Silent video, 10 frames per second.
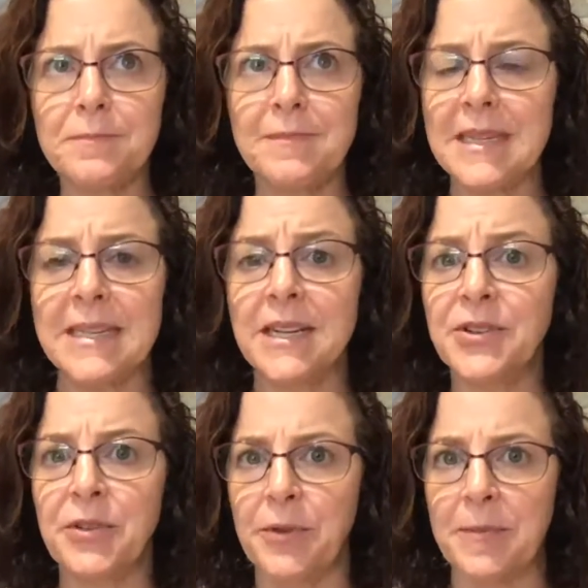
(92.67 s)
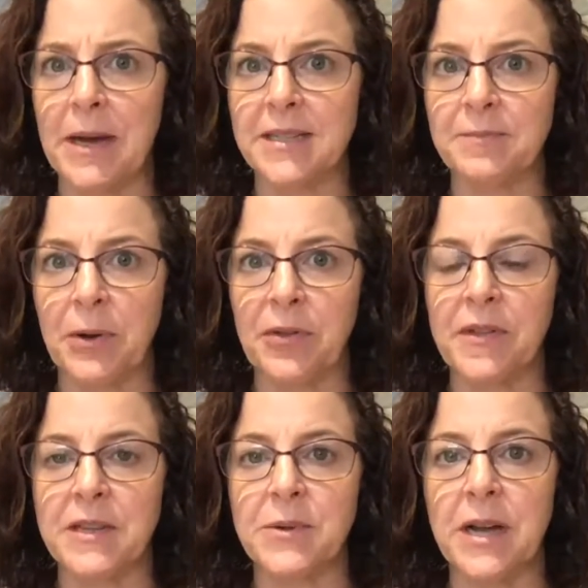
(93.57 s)
in under 3 months, both of
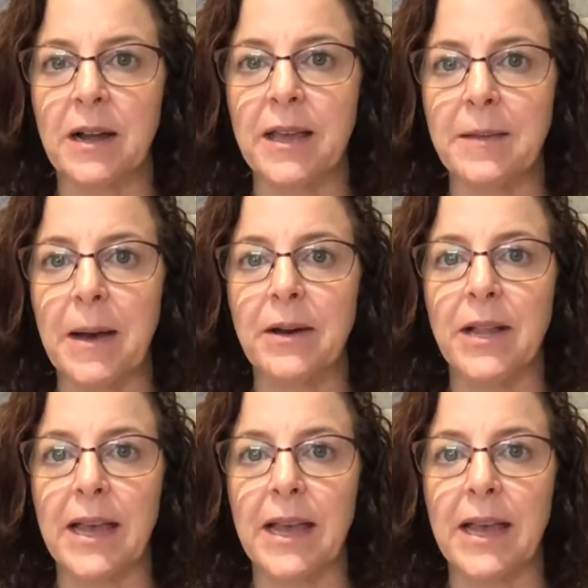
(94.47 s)
these we're talking about.